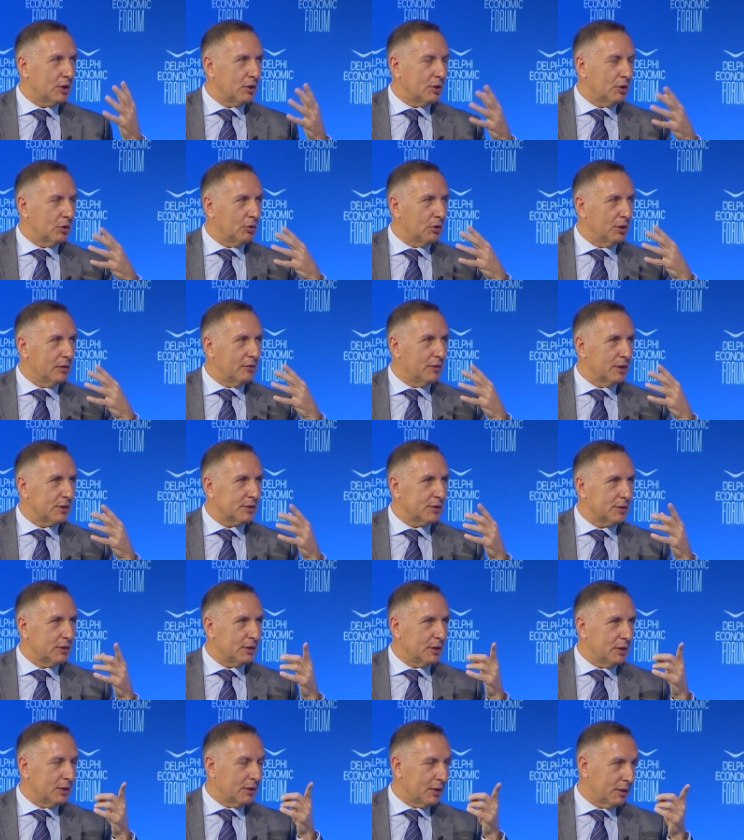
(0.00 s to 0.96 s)
in the
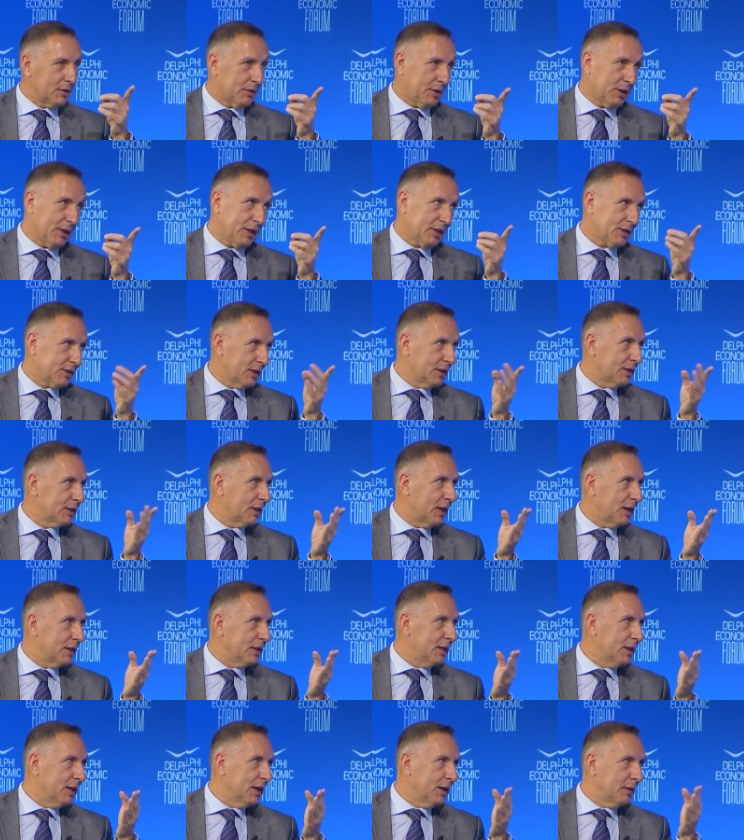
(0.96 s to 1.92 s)
university? That's an excellent
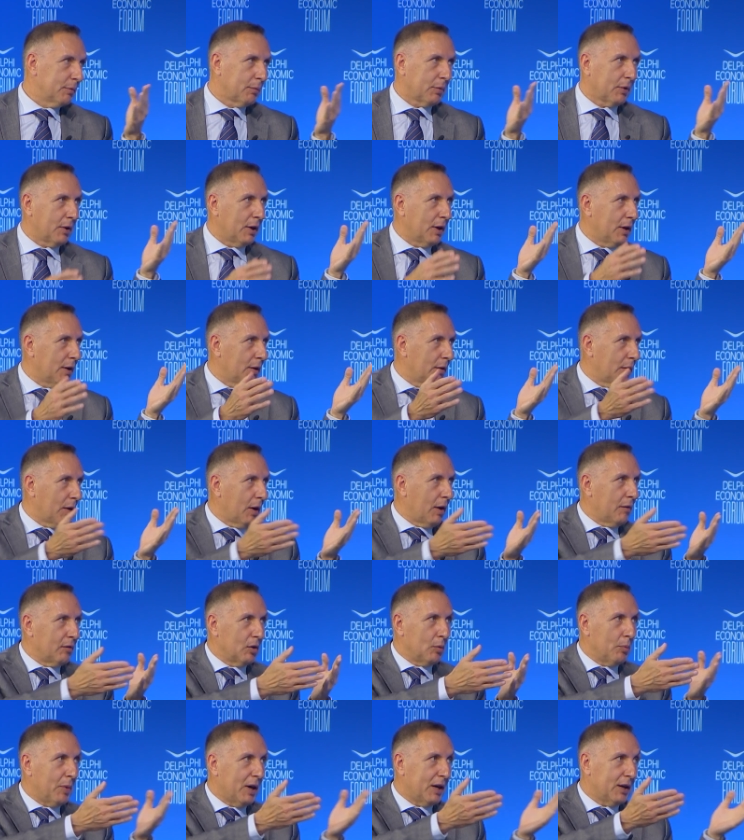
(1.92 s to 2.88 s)
idea. Uh,
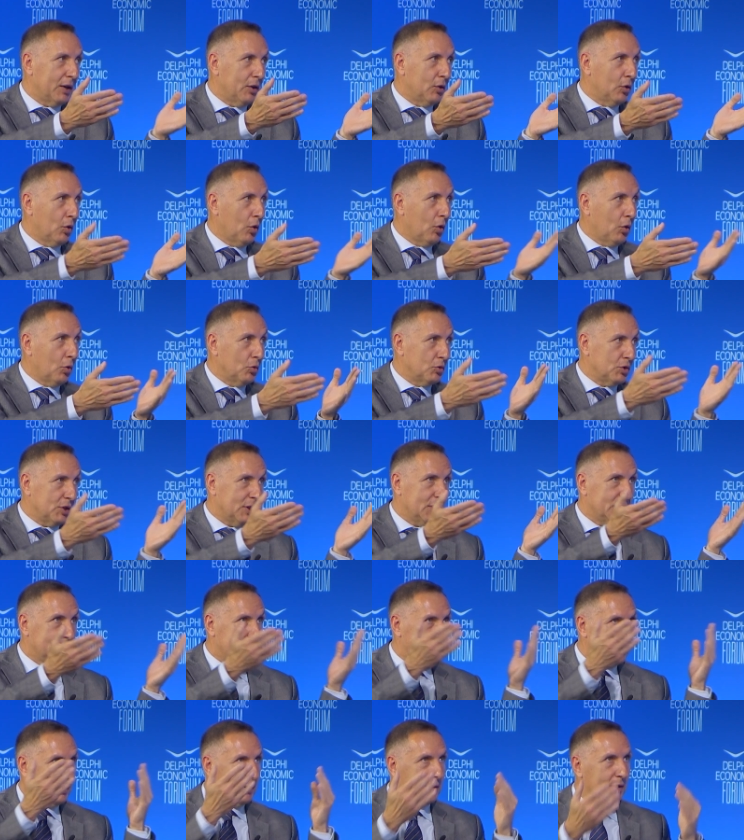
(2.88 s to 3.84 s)
everybody knows
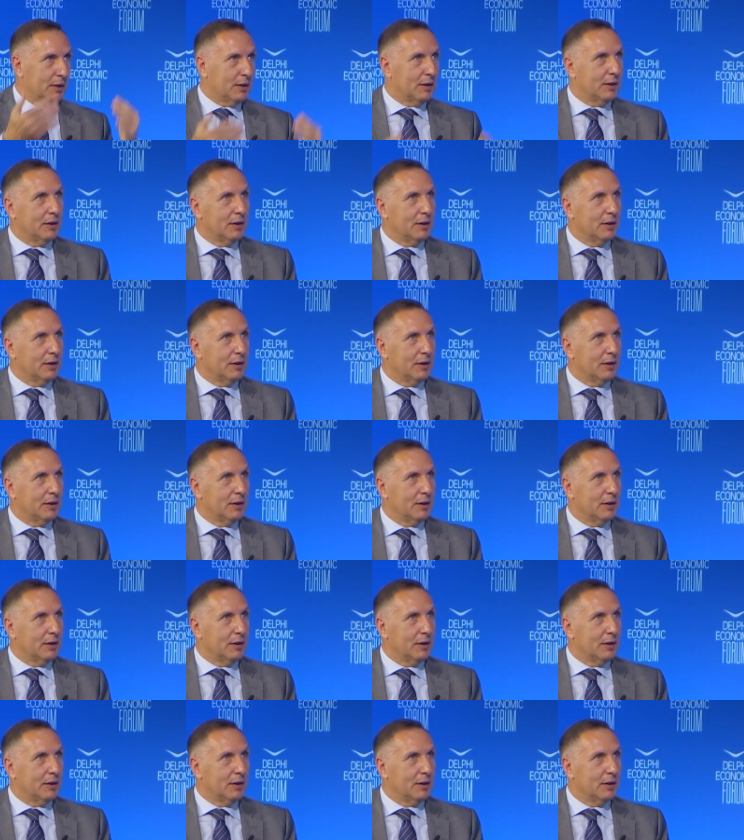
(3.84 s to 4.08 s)
that